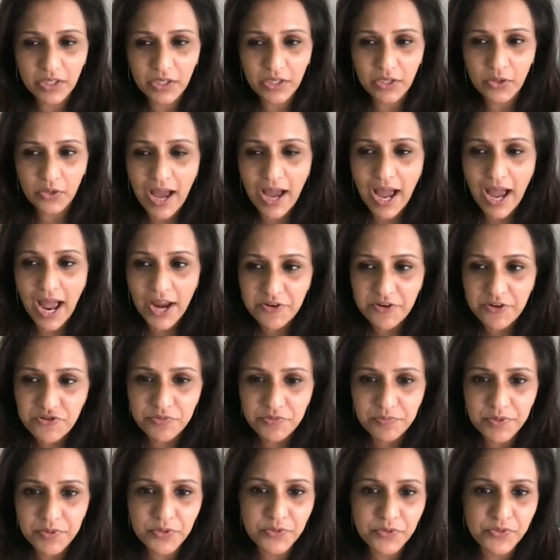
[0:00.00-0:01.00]

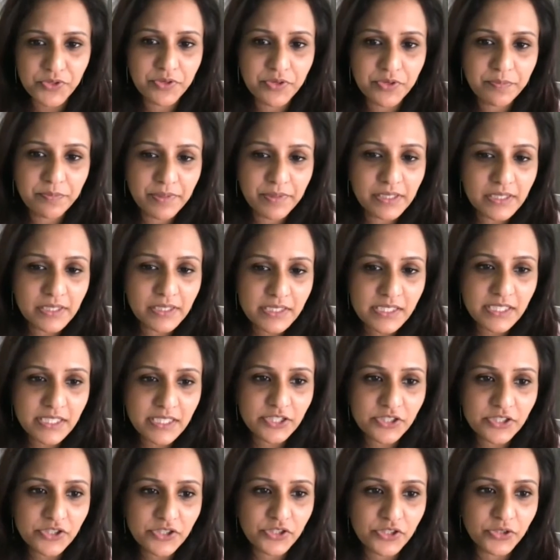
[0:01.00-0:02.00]
attribute our
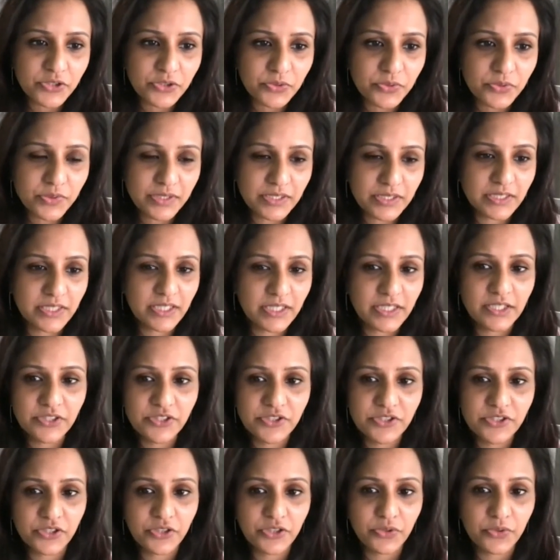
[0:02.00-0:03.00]
ability to adhere
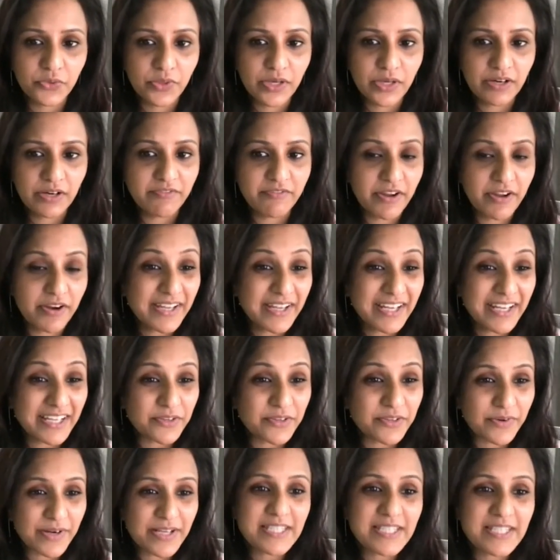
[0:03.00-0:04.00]
to a very
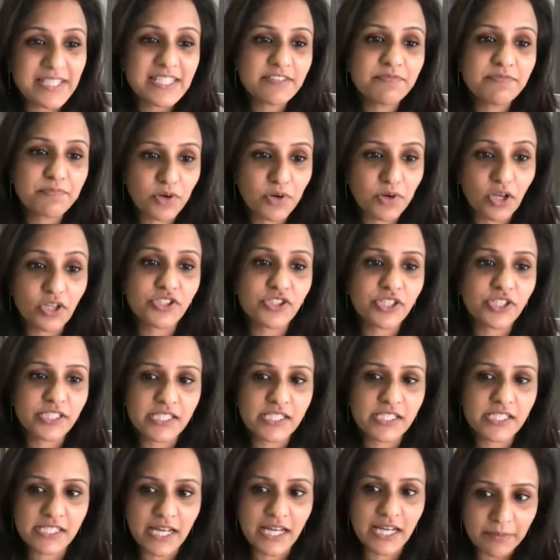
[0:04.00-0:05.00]
aggressive
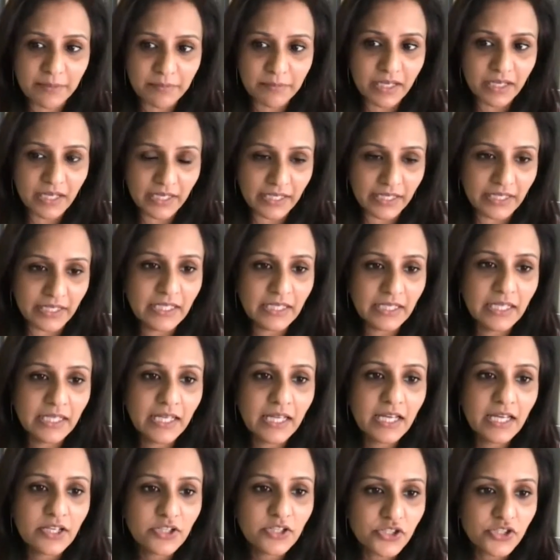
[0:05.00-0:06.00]
project timeline
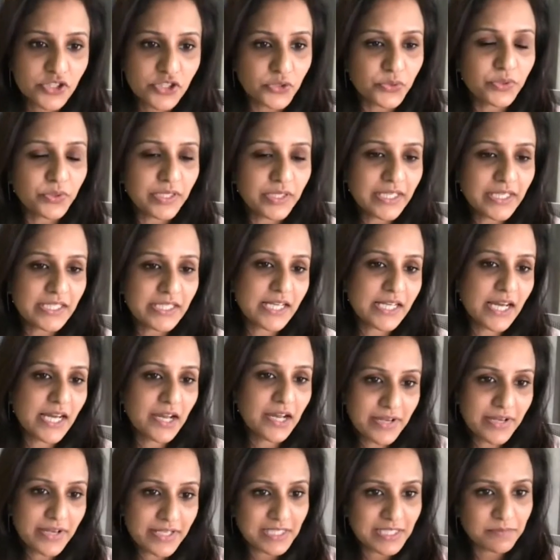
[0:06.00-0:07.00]
to the entire
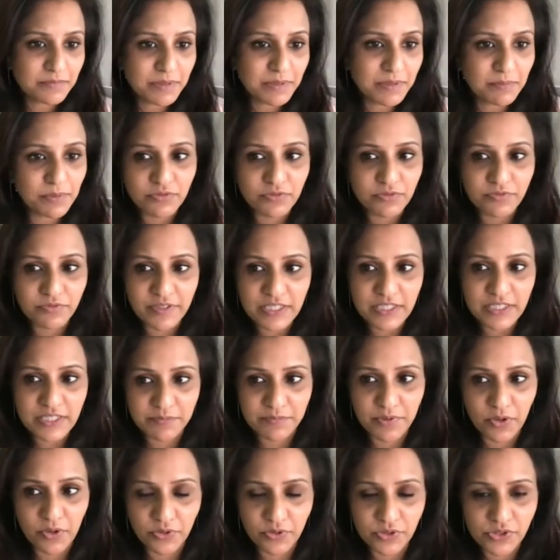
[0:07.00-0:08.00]
SMP Bluefield
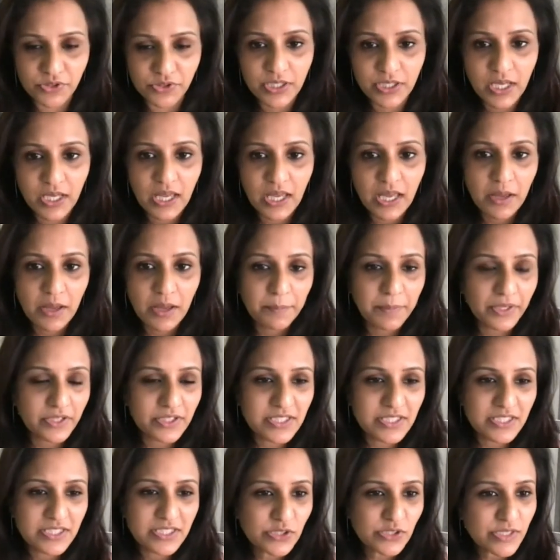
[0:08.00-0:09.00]
approach, because
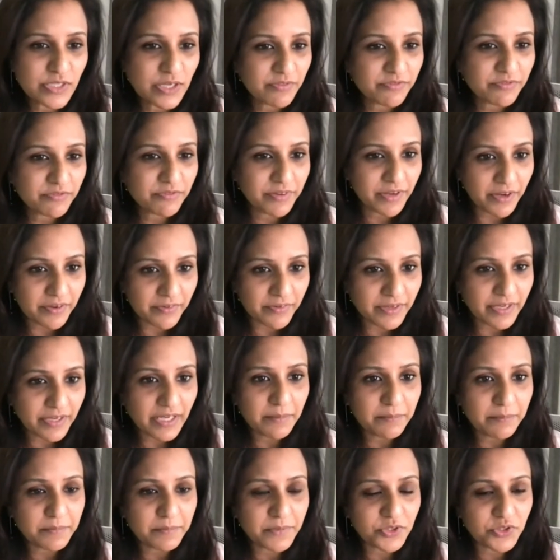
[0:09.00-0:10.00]
it took a very
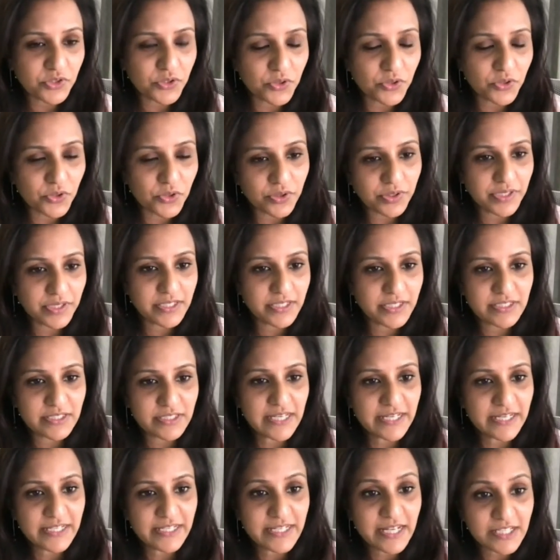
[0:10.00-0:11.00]
mature and
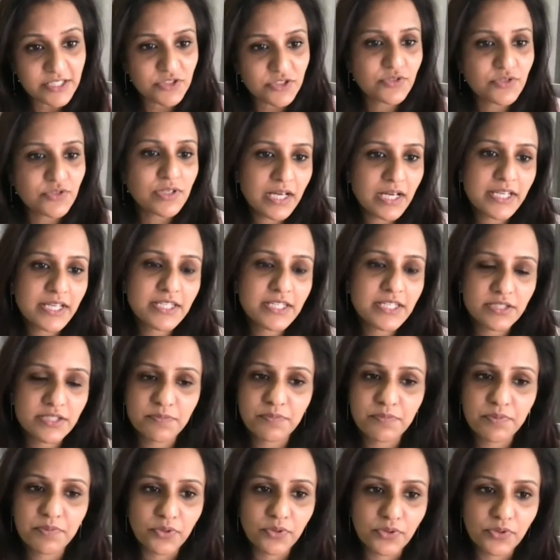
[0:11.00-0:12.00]
industrialized
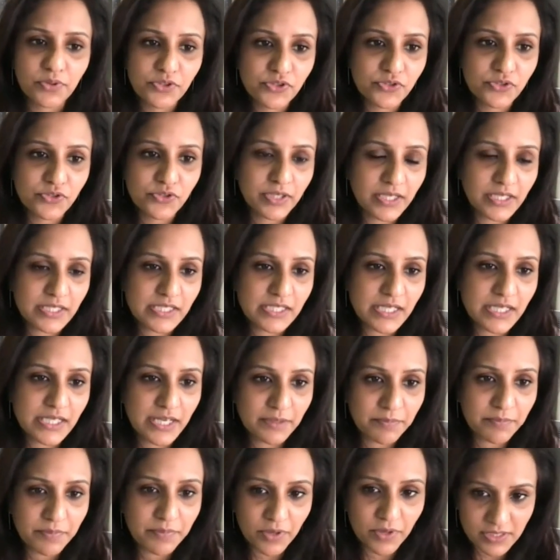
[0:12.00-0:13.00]
approach to the entire
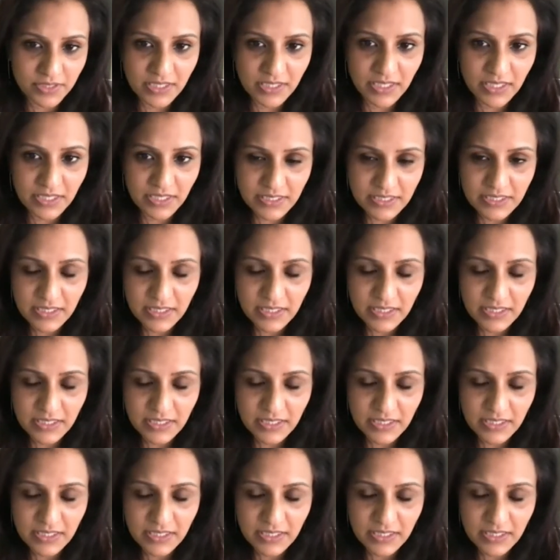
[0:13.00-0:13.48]
process.